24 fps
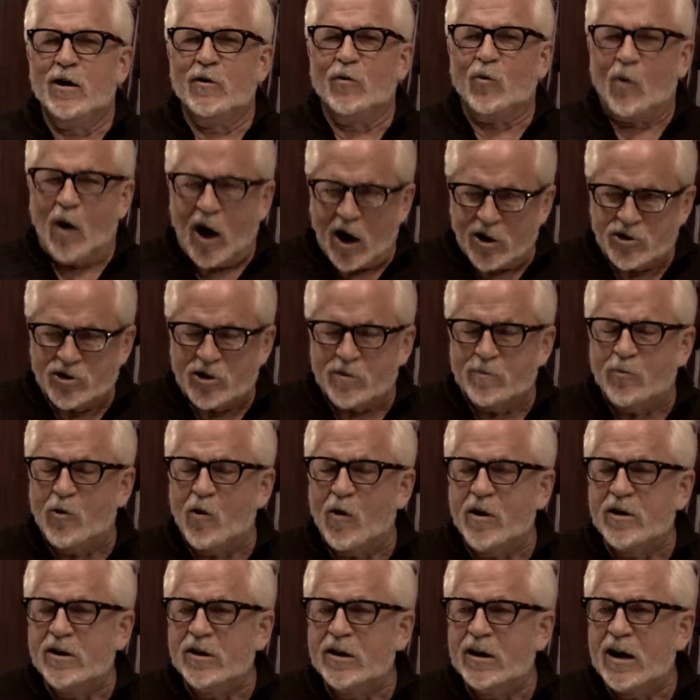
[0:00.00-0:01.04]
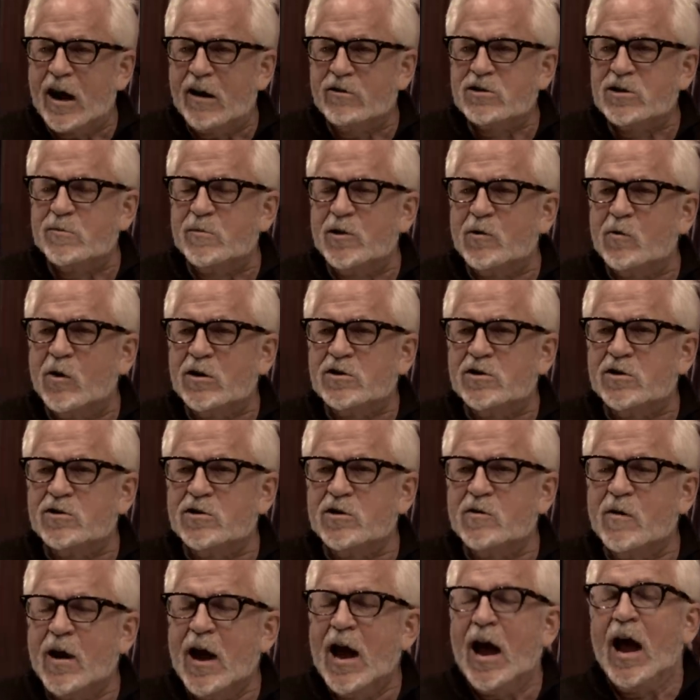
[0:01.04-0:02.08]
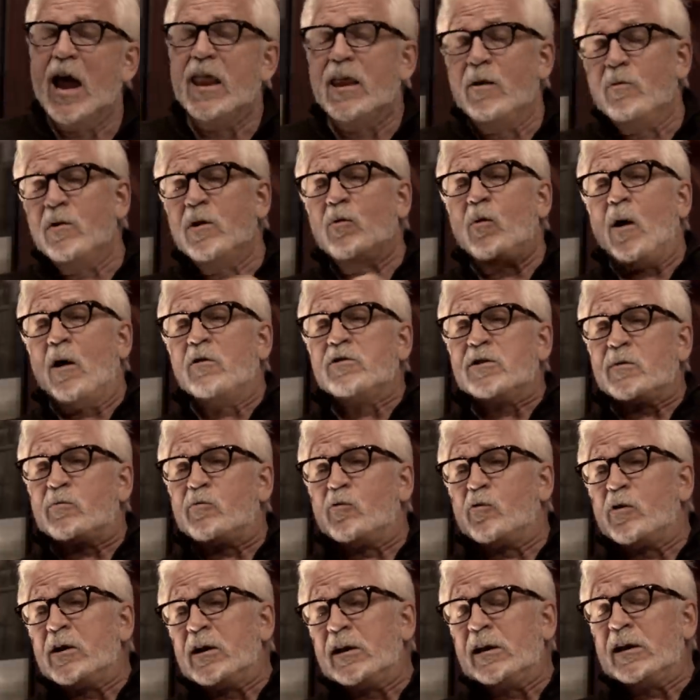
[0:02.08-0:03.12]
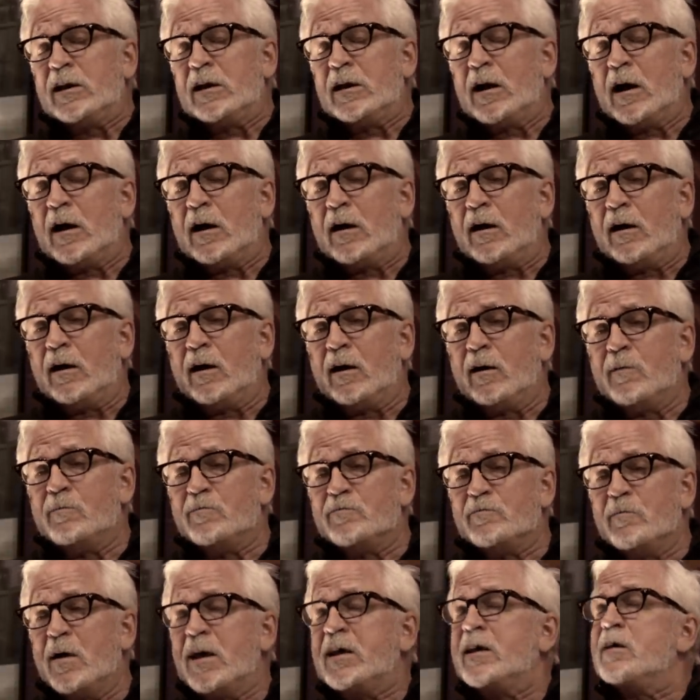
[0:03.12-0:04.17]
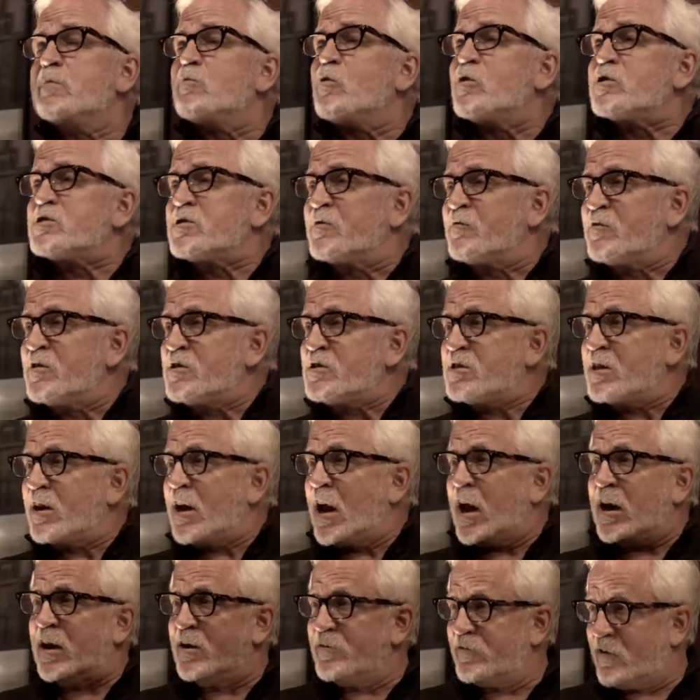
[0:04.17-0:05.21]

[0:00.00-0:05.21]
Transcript: Roger pointed out to me what to do, and then we wound up really uh, um, making it more sophisticated.